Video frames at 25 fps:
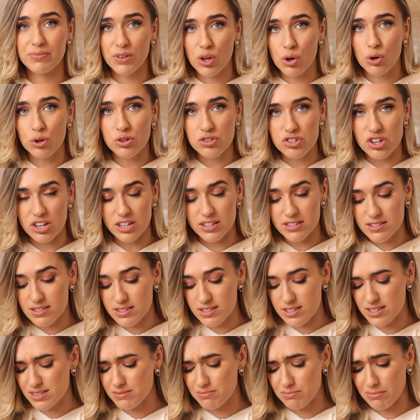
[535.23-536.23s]

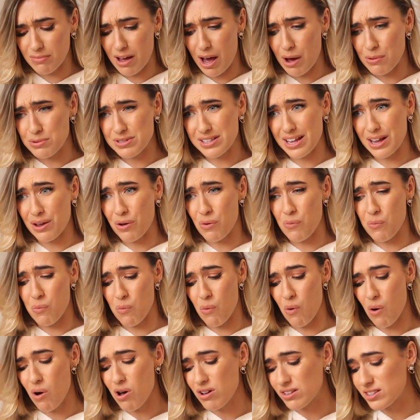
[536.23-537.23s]
cushions? I was like,
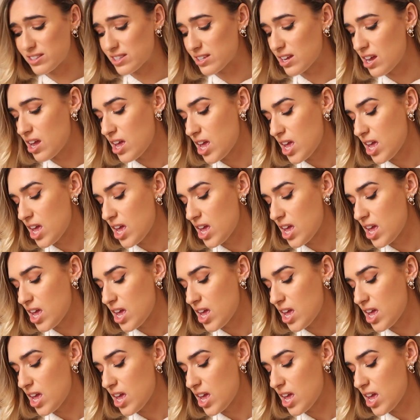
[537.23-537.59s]
what?